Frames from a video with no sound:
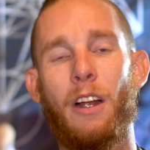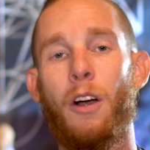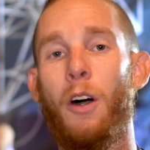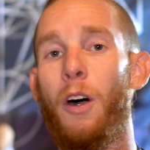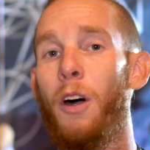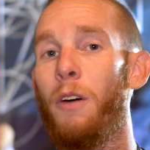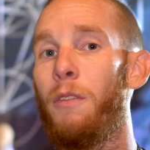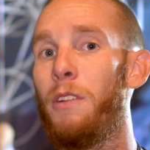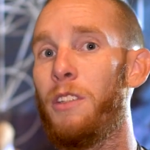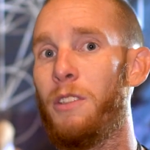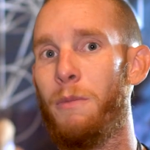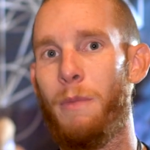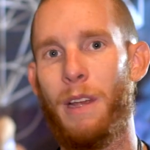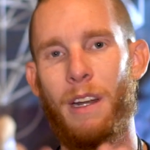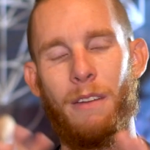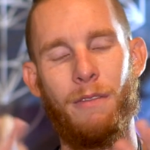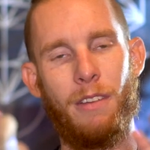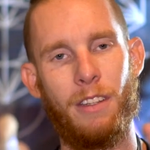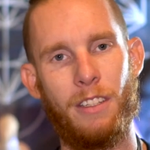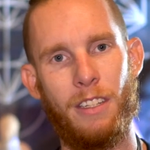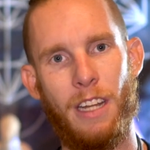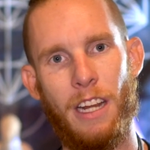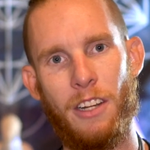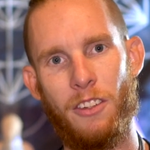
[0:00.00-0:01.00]
All of its
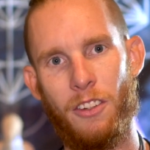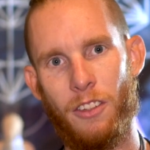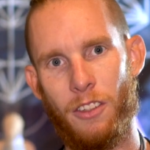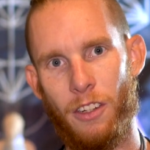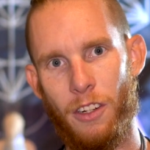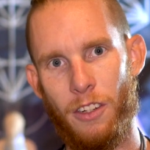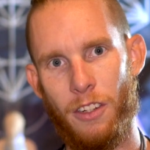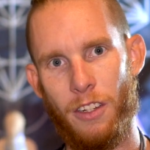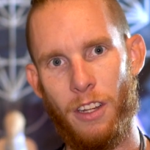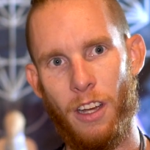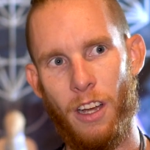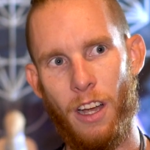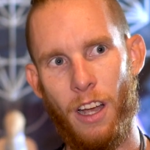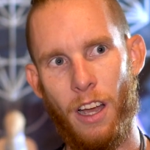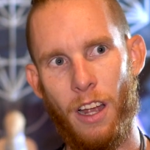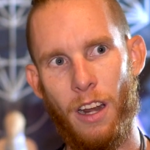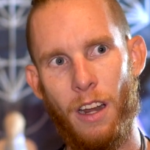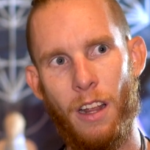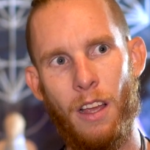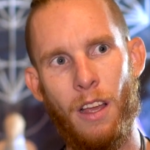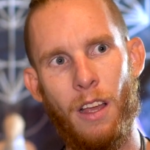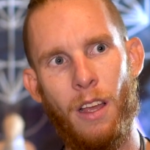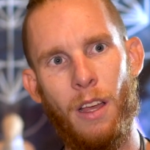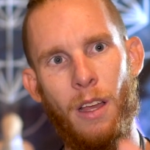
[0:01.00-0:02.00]
manifestations are done,